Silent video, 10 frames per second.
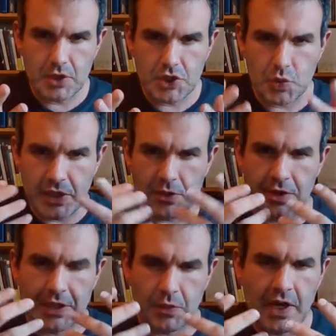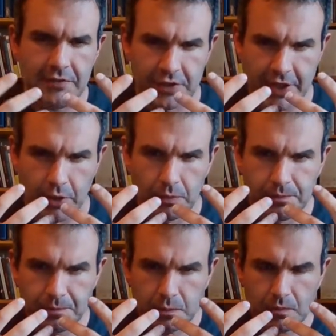sweeter on the arrival now,
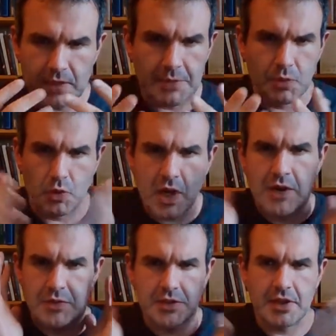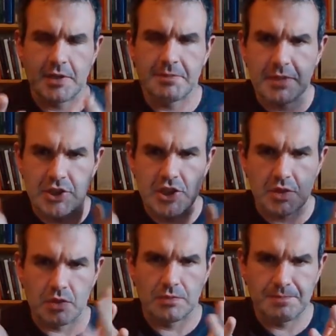and more round in
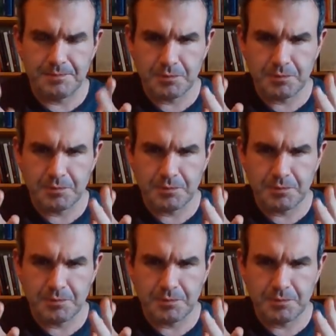general.